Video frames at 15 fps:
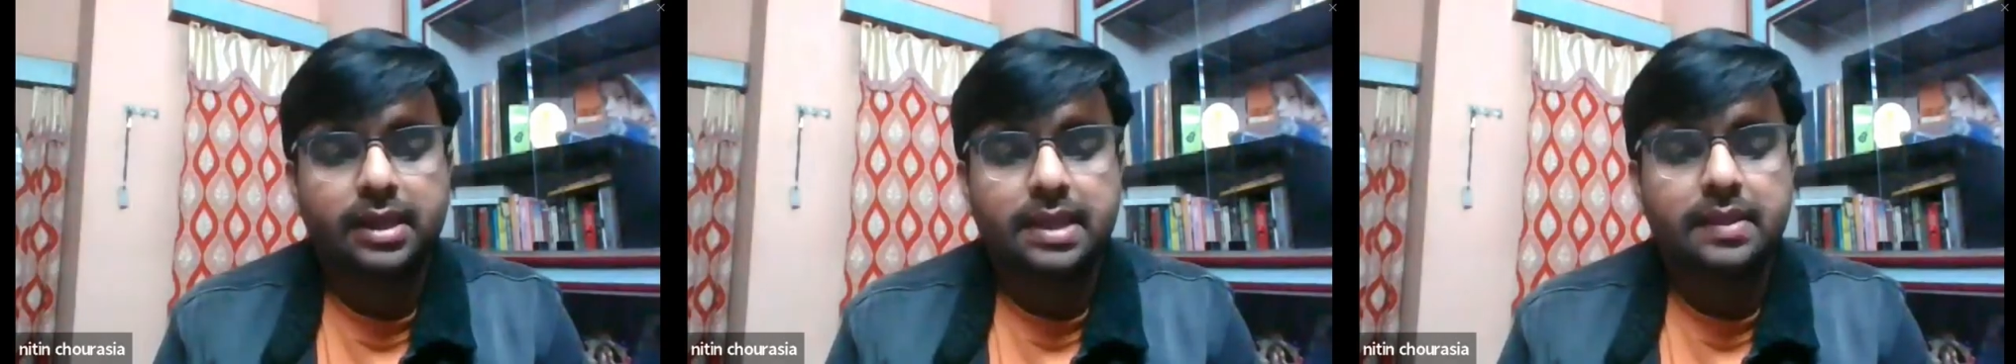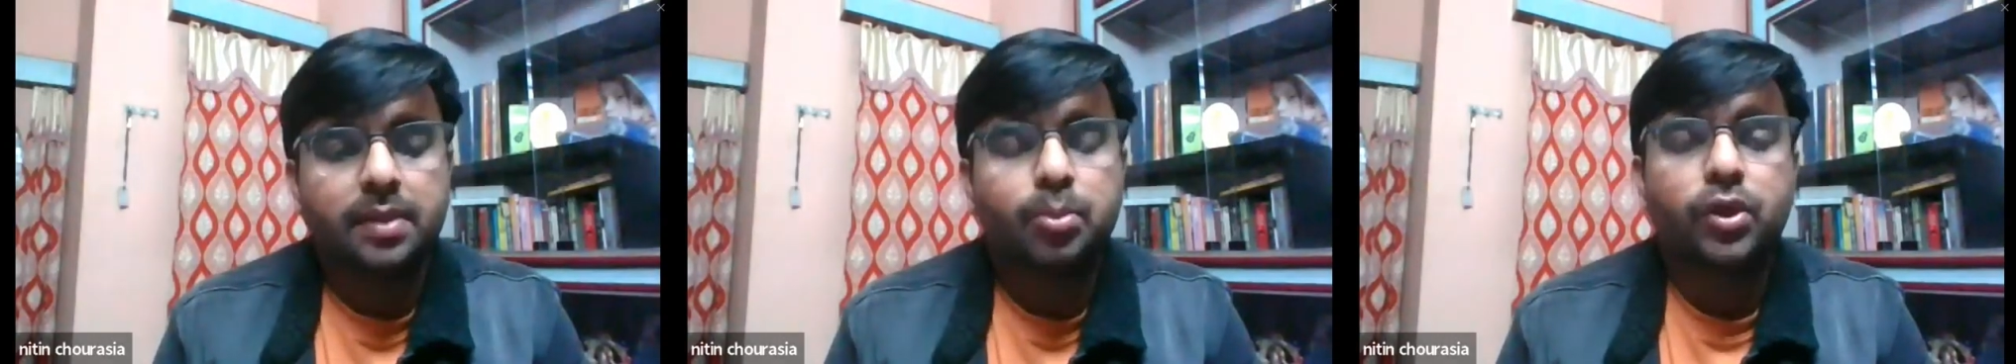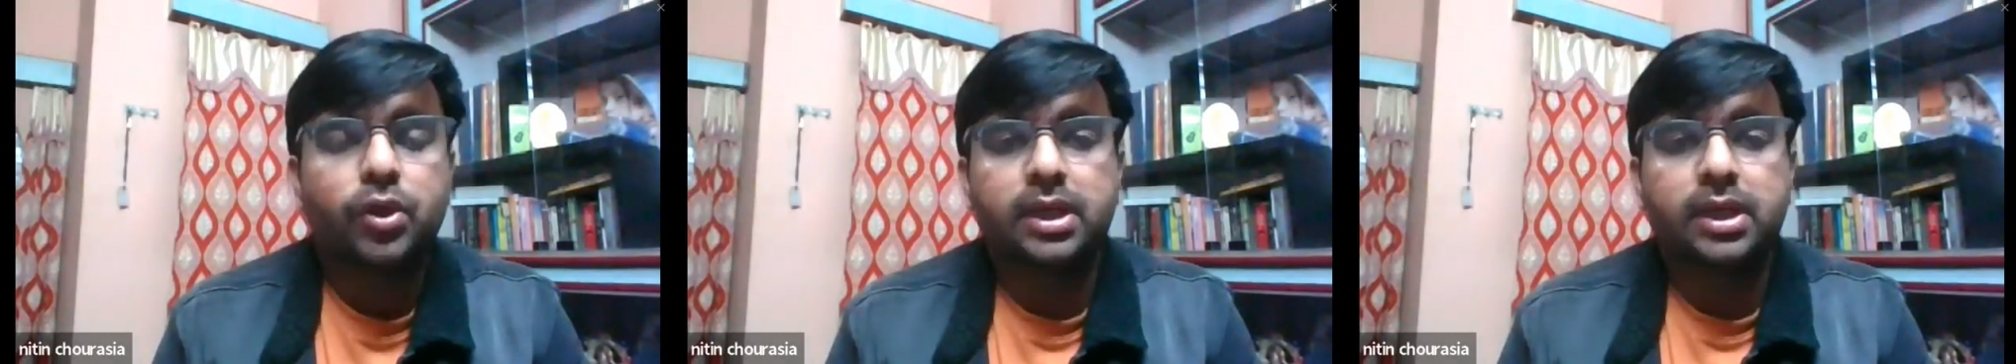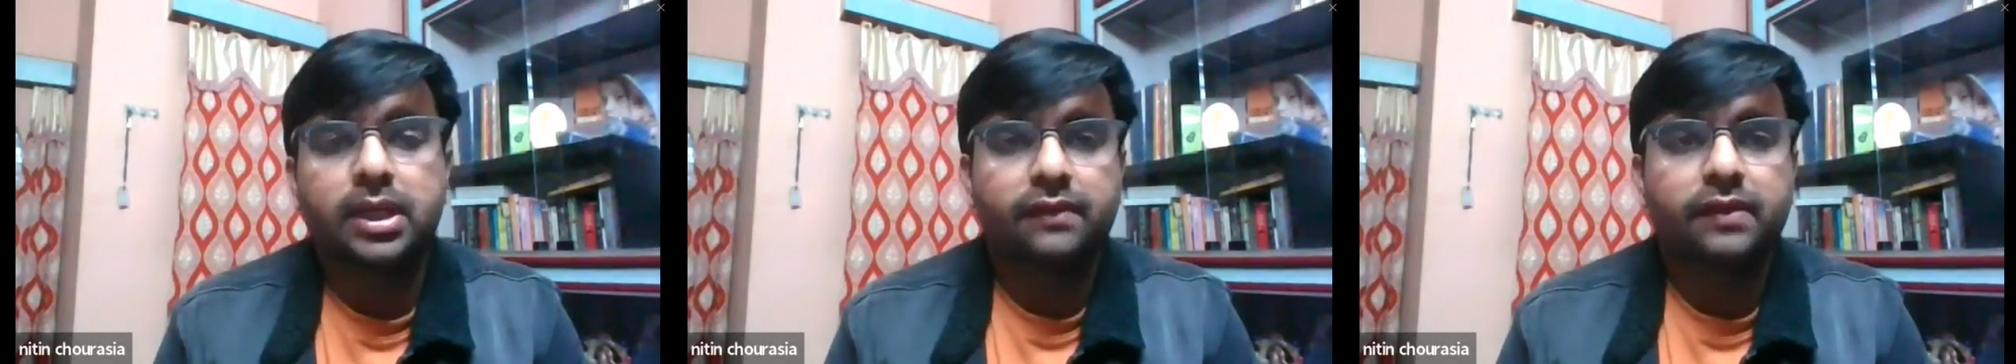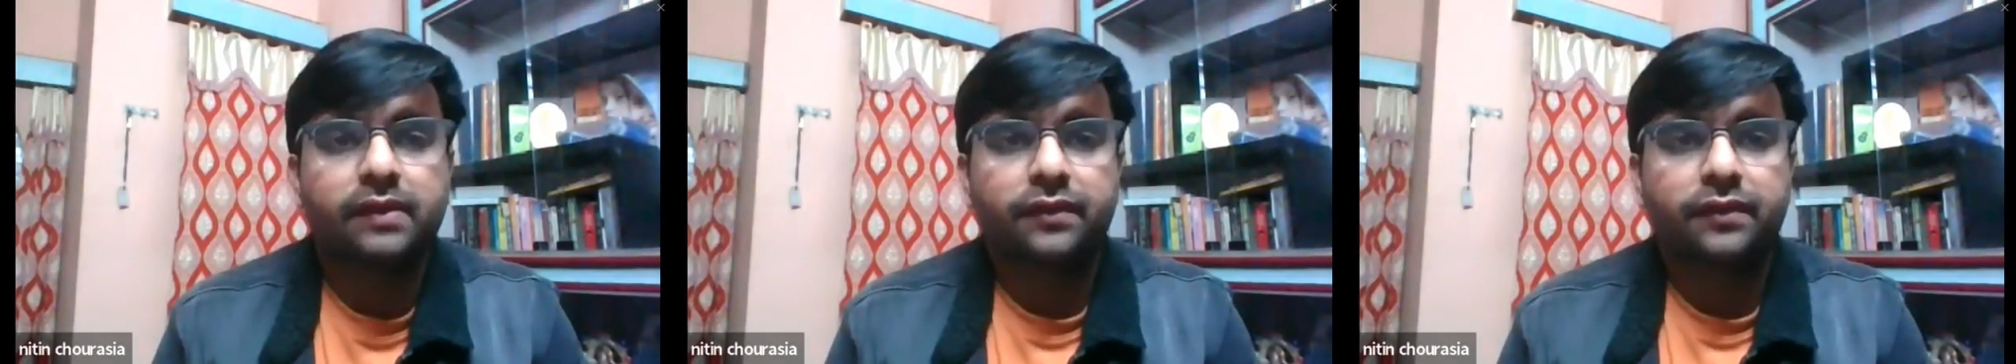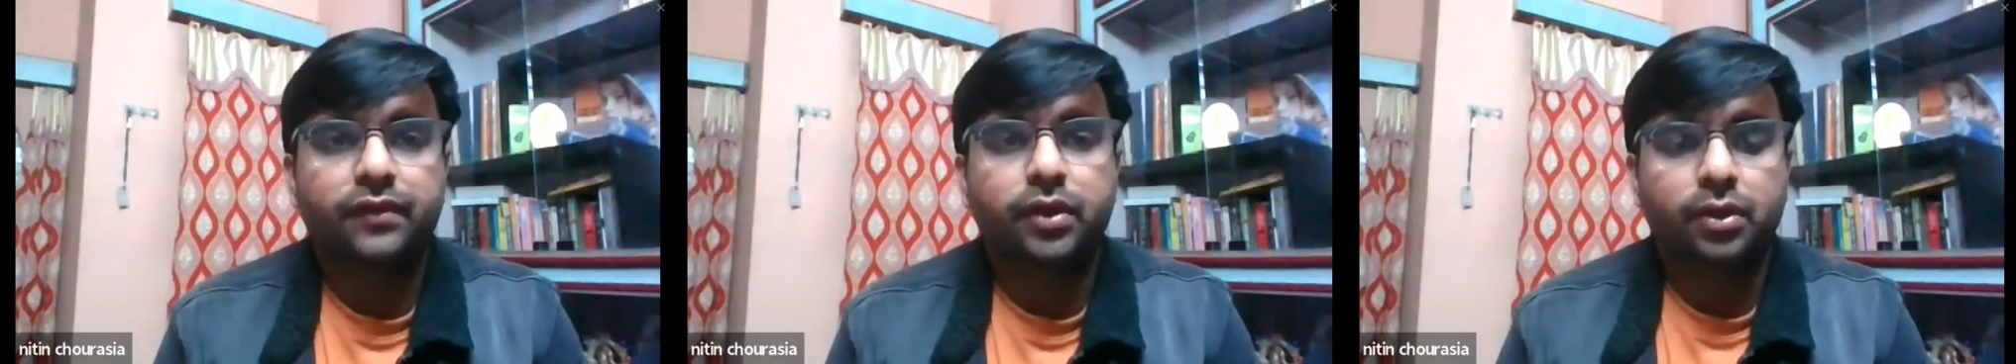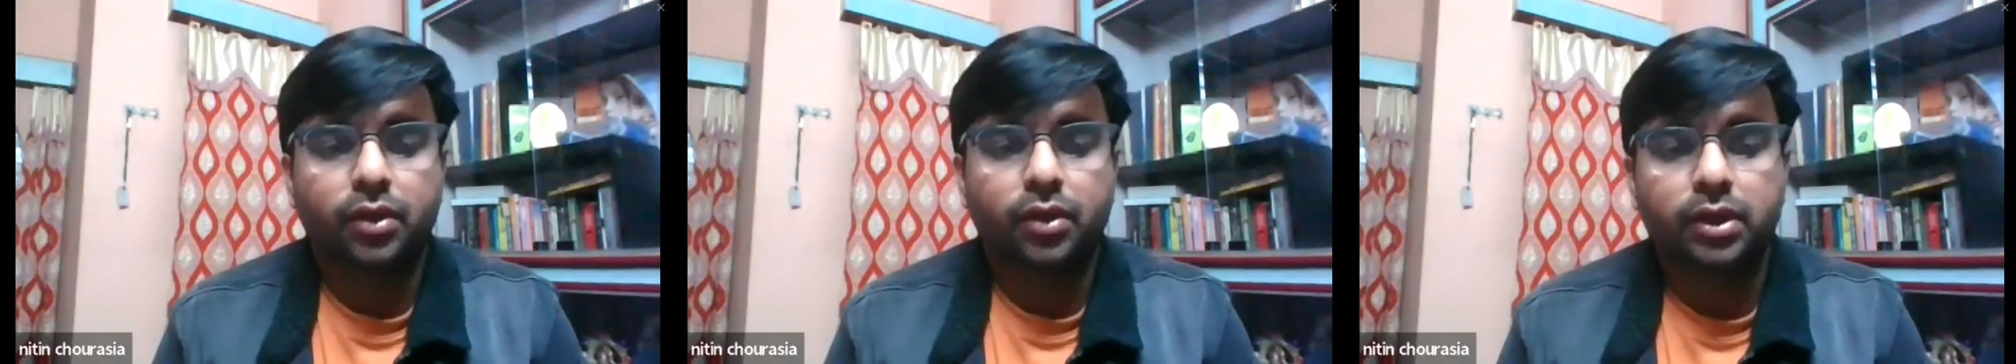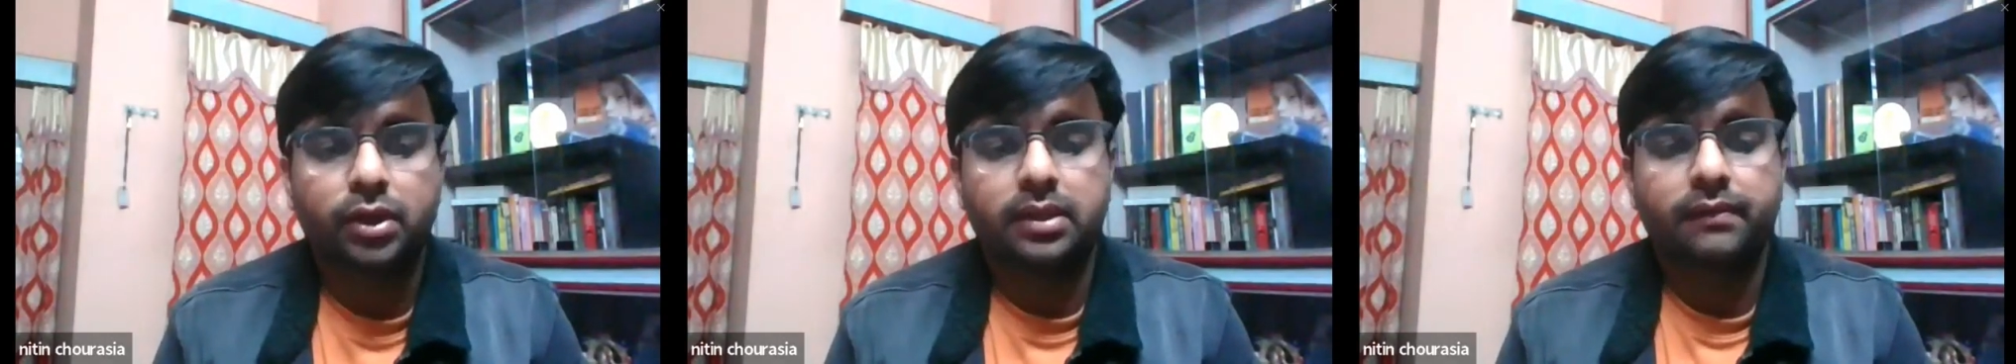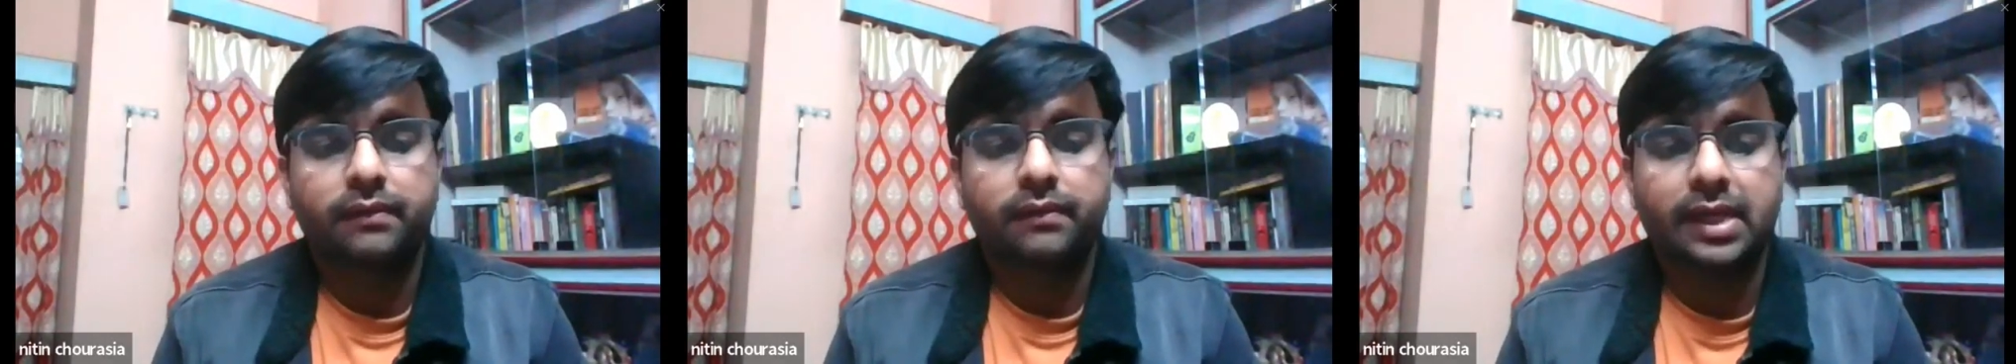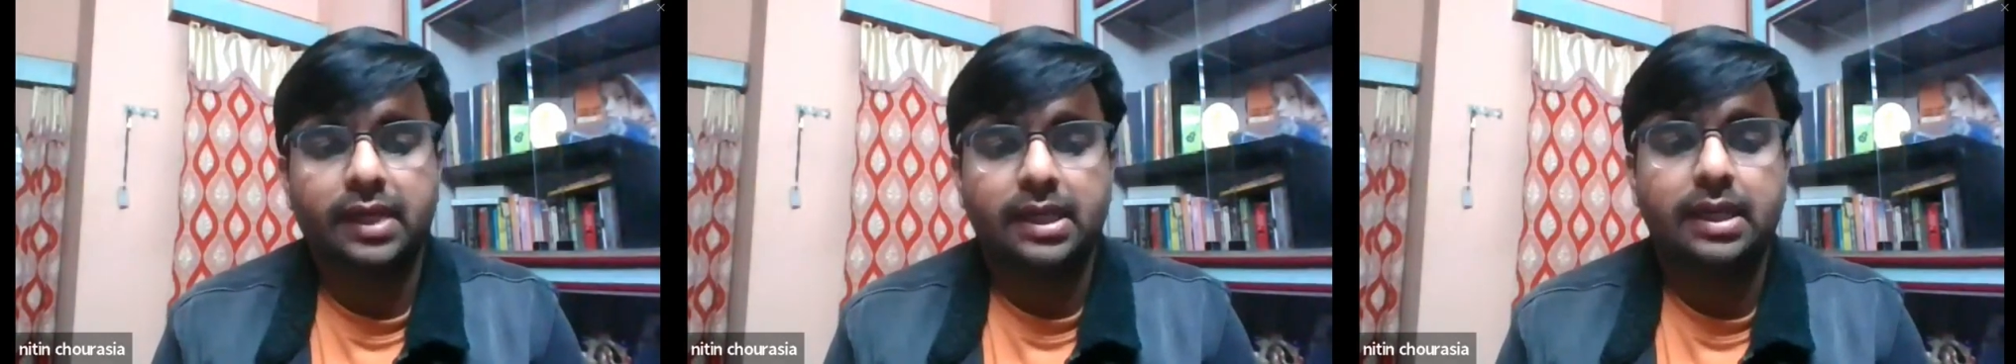in the morning, even if you're not
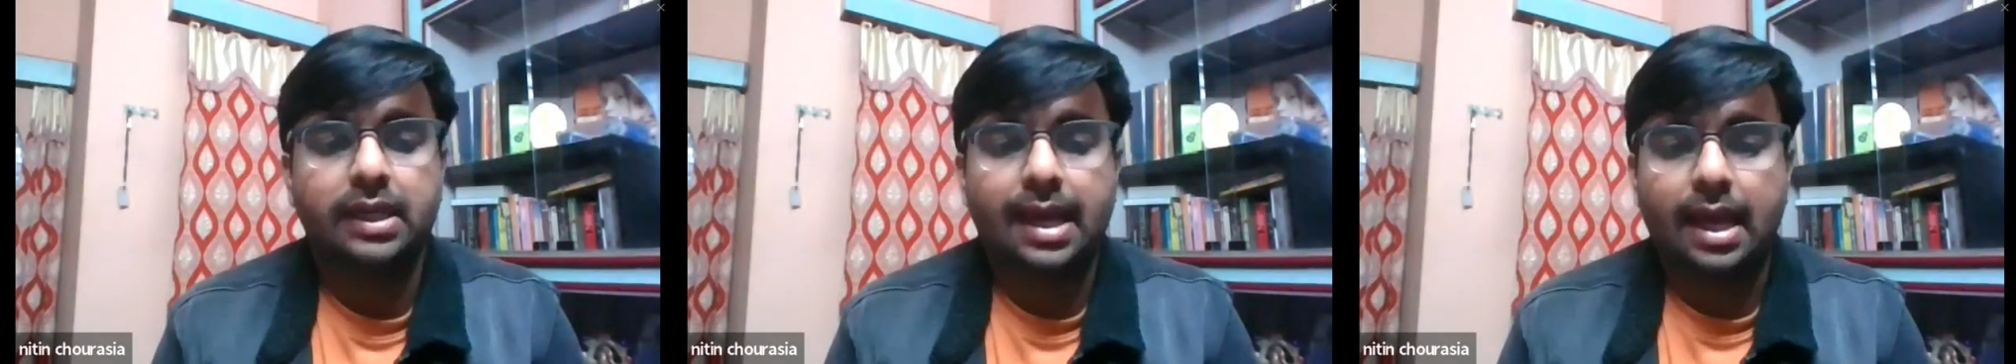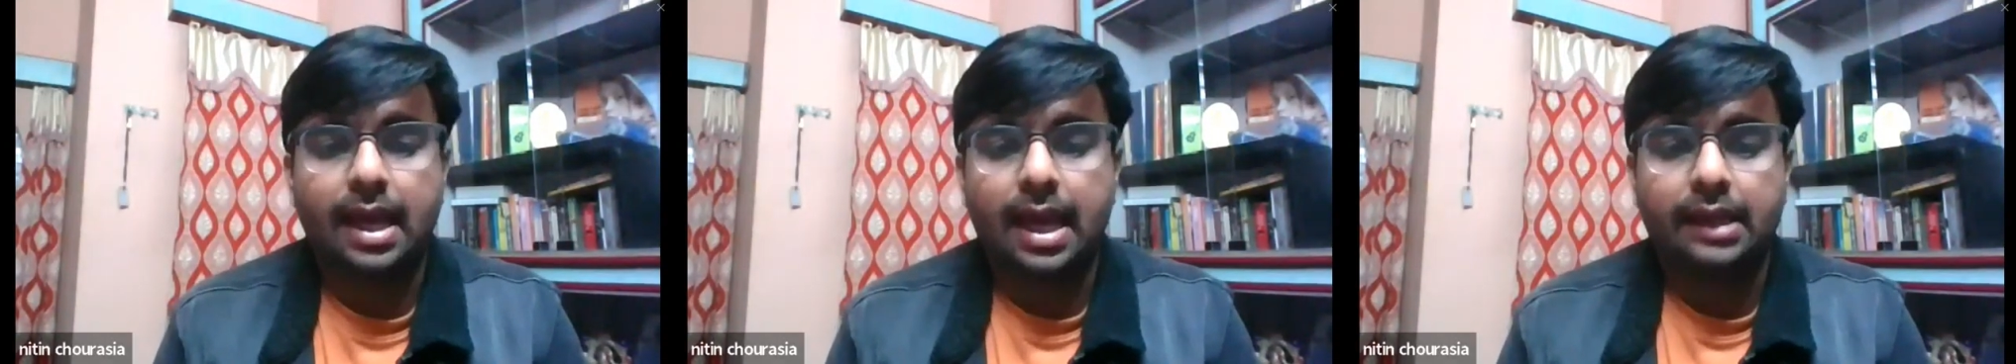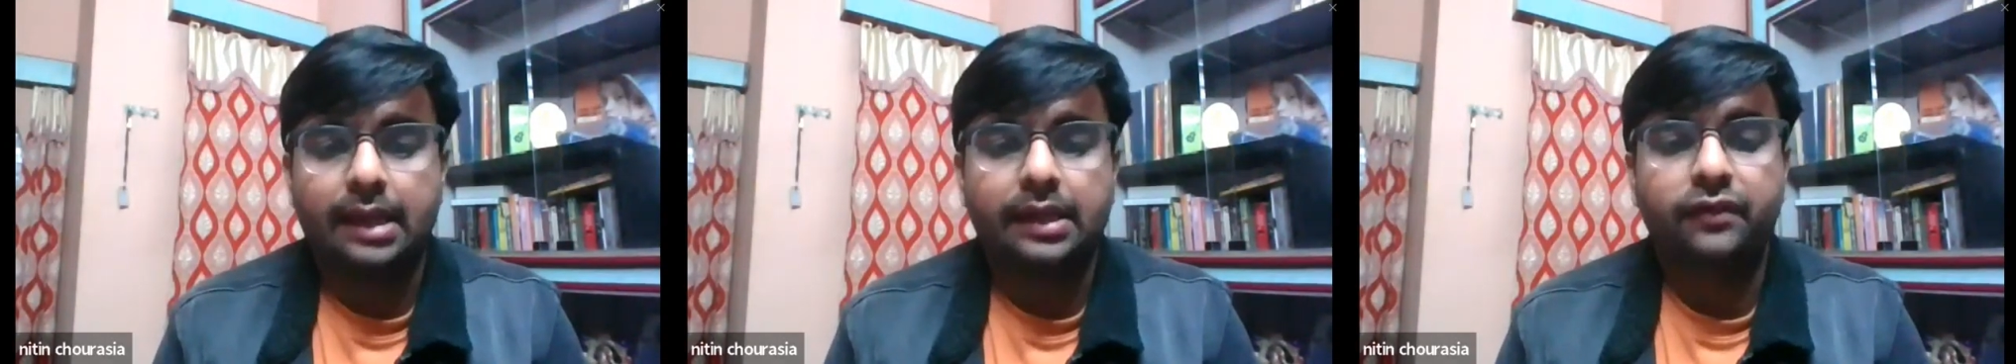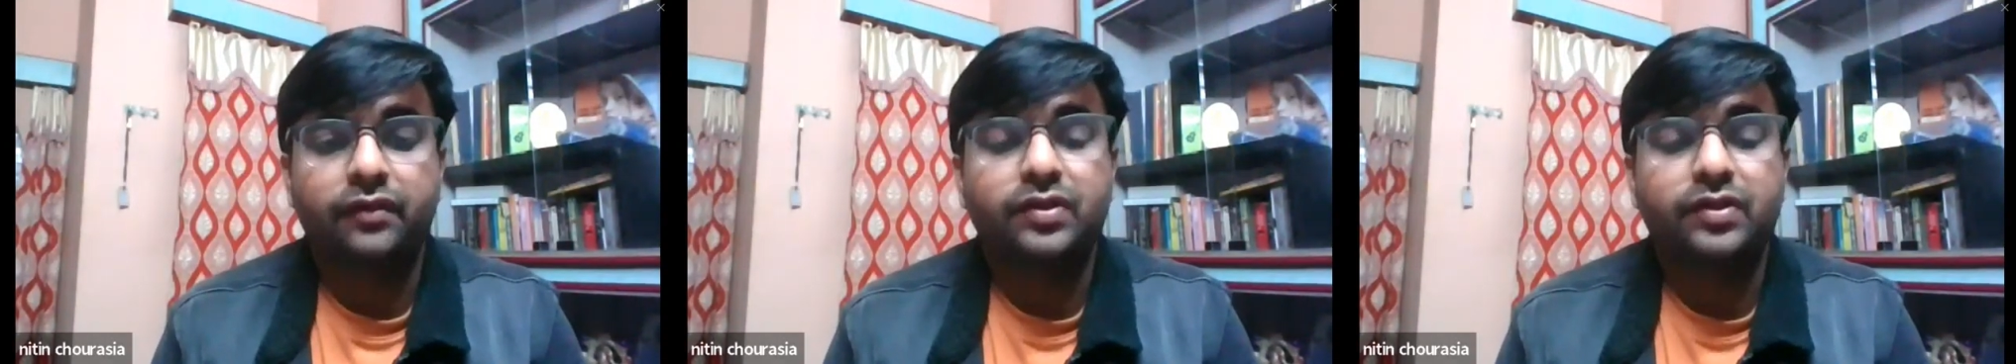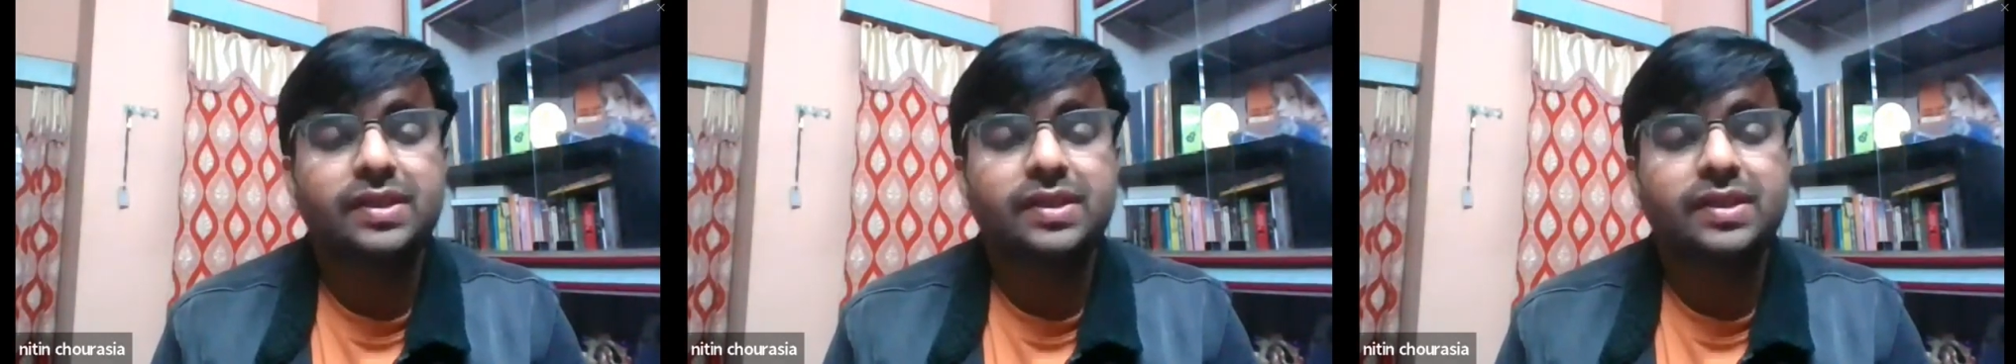very active,